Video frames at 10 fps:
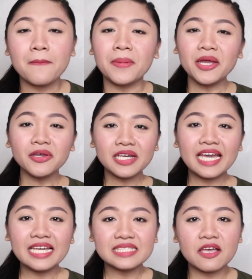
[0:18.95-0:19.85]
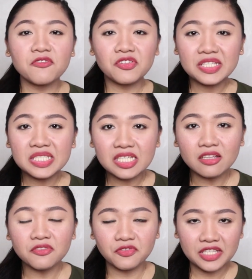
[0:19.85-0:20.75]
Pero guys,
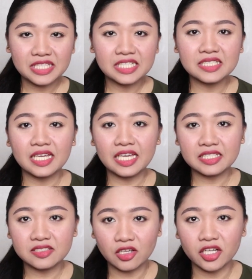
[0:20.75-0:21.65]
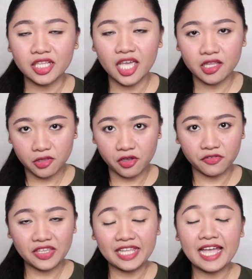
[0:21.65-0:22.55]
physical fitness is not enough.
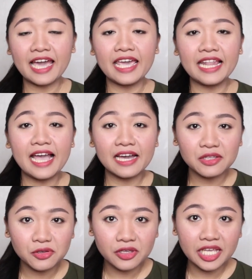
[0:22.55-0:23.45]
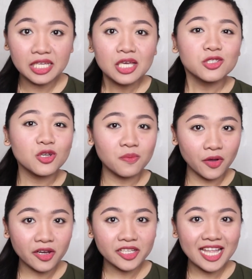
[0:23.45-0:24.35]
Kinakailangan ko rin
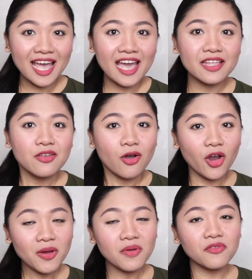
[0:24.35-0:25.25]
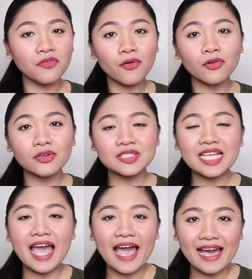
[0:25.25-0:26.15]
suportahan or mag-focus
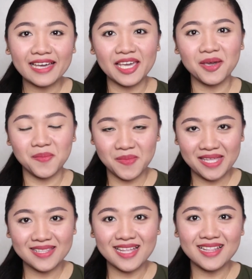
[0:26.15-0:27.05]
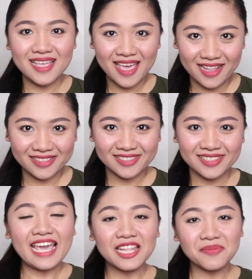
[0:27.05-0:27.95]
sa aking mental health.
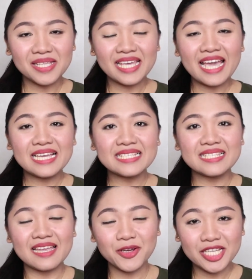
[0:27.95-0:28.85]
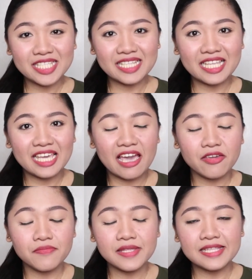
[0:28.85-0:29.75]
Kaya naman guys, recently
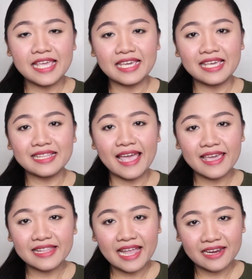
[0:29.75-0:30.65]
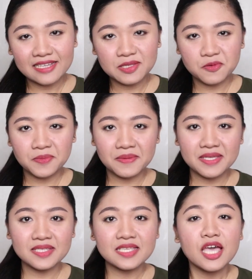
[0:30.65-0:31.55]
I've been taking dietary
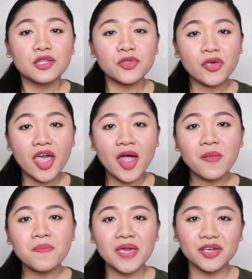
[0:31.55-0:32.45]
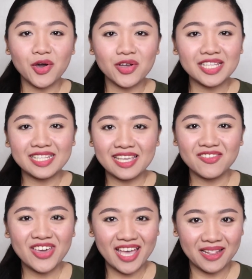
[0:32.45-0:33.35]
supplements to help my
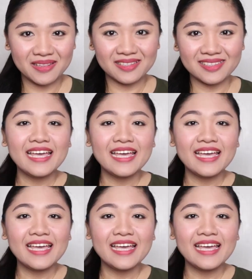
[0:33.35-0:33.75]
cognitive health.